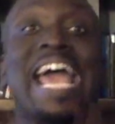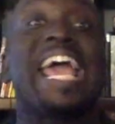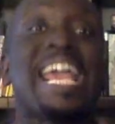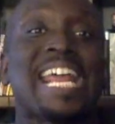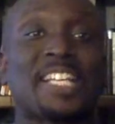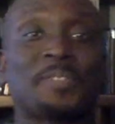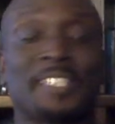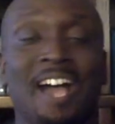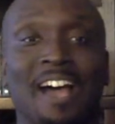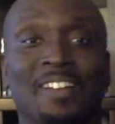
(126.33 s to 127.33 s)
Eight extra
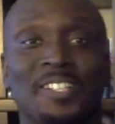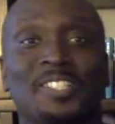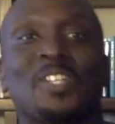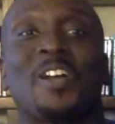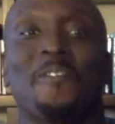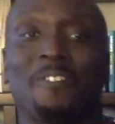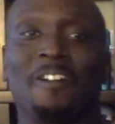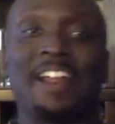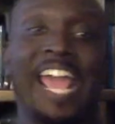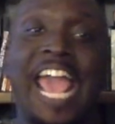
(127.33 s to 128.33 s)
dollars
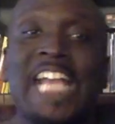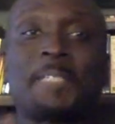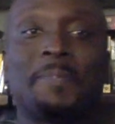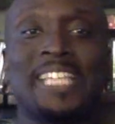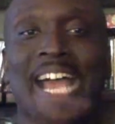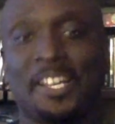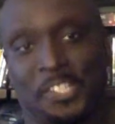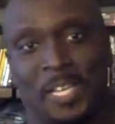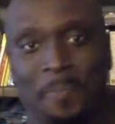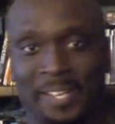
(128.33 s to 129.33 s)
for expedited
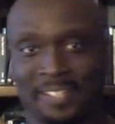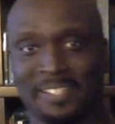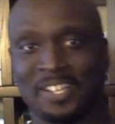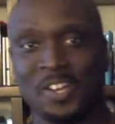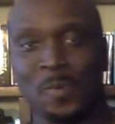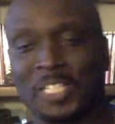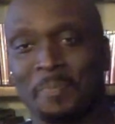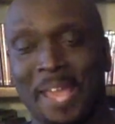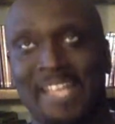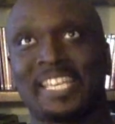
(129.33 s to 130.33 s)
shipping, which
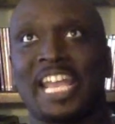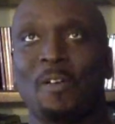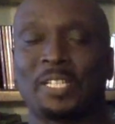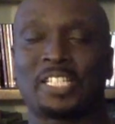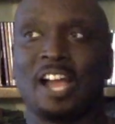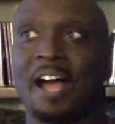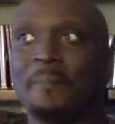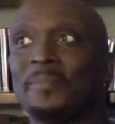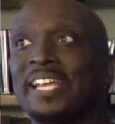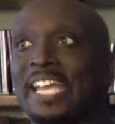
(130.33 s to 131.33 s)
meant it would
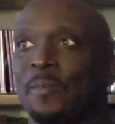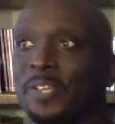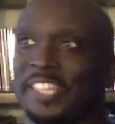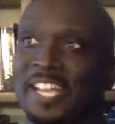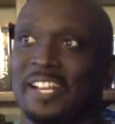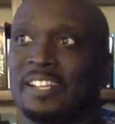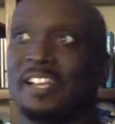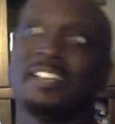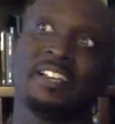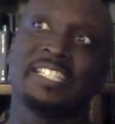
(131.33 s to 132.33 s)
come
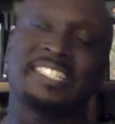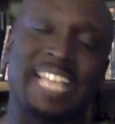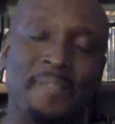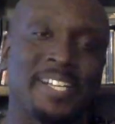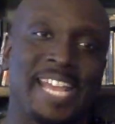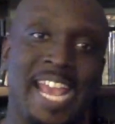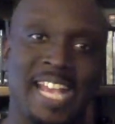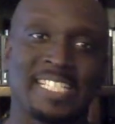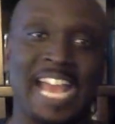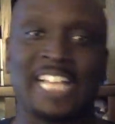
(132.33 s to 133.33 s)
within seven
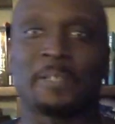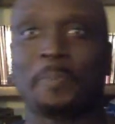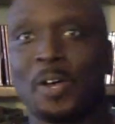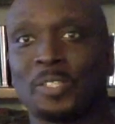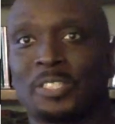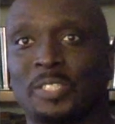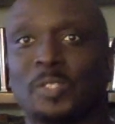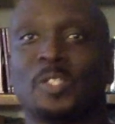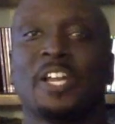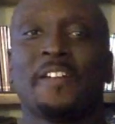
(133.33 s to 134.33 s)
days as opposed
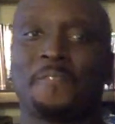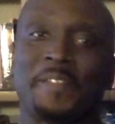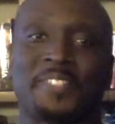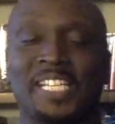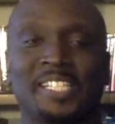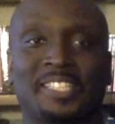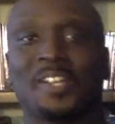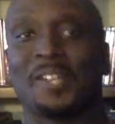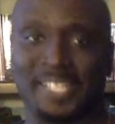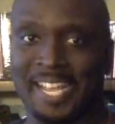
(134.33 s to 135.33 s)
to fifteen to
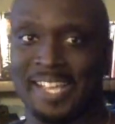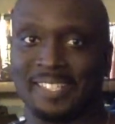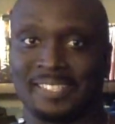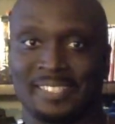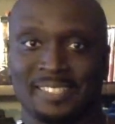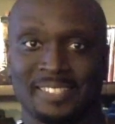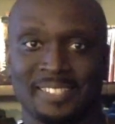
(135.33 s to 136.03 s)
thirty days.